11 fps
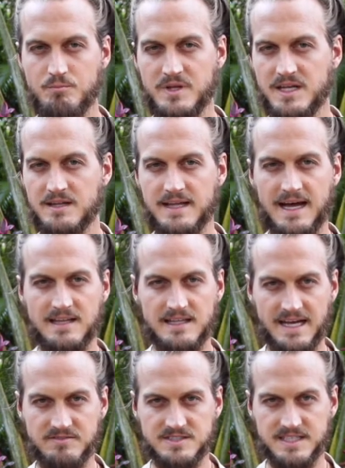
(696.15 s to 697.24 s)
being in that
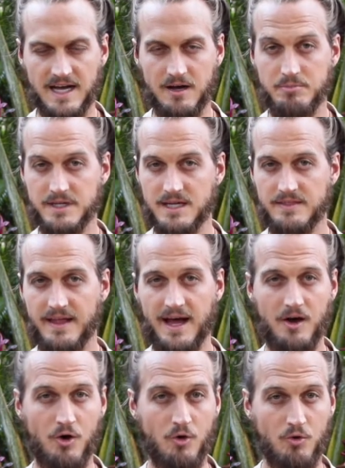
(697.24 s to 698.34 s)
lifestyle, being in that
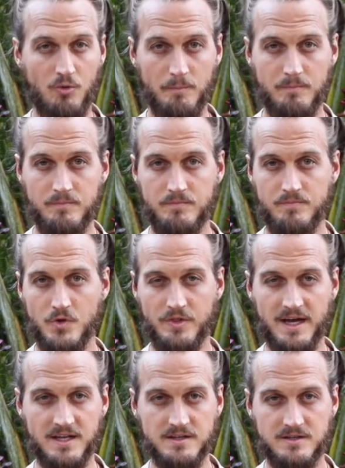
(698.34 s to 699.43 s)
home, or
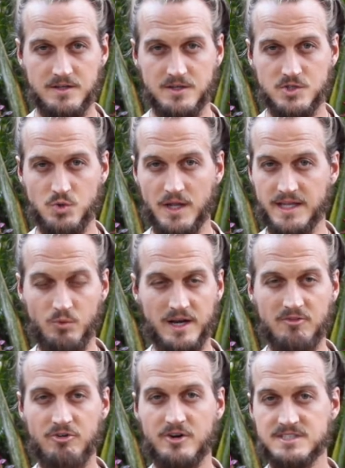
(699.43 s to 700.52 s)
that dwelling,
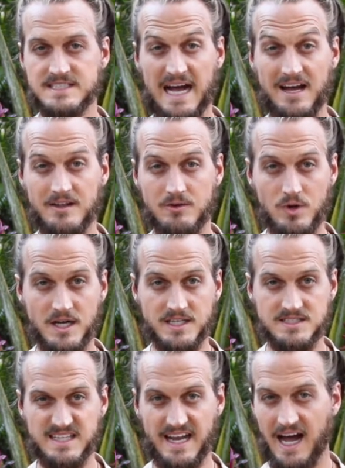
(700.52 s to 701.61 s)
whatever style it
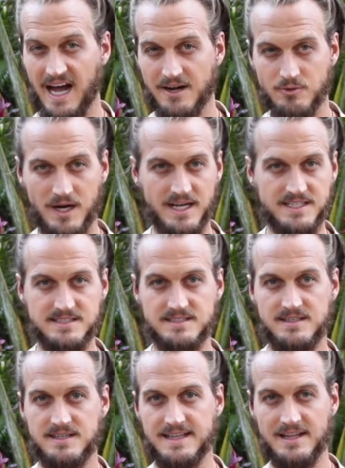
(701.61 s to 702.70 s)
was, that high rise,
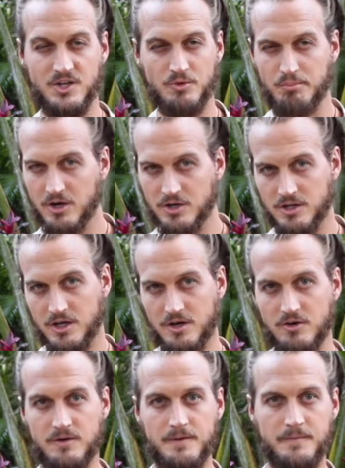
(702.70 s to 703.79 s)
that little
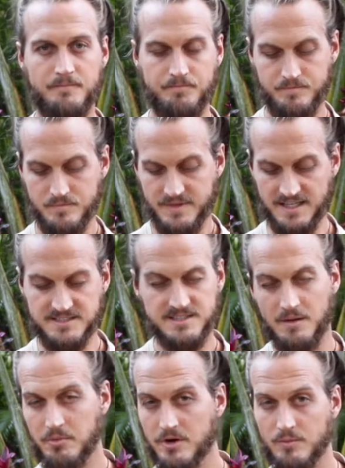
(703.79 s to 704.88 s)
bungalow, that
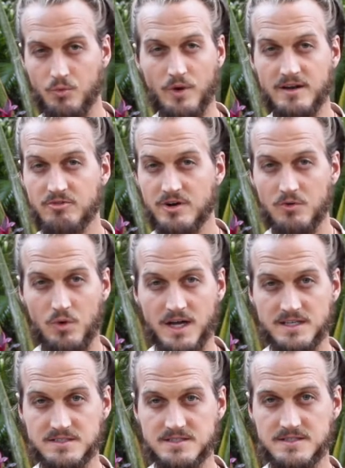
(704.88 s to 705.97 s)
suburb, whatever it
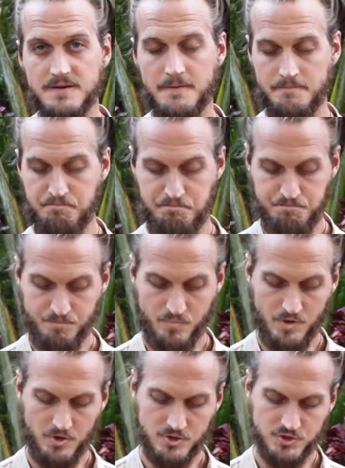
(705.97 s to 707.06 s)
was?
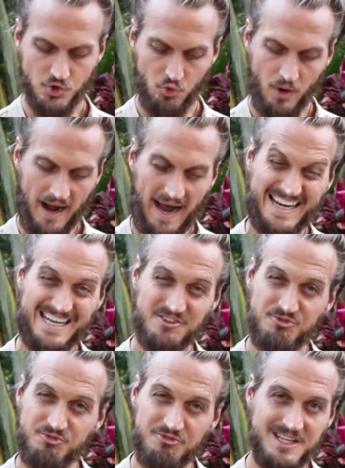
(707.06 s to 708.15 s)
So how did it
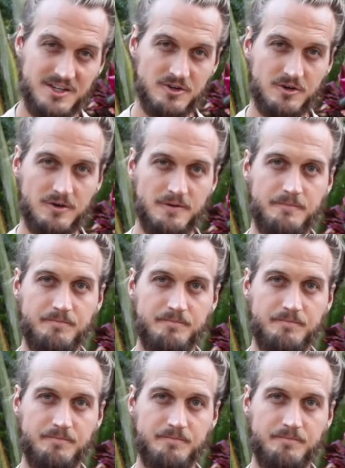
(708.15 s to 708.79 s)
feel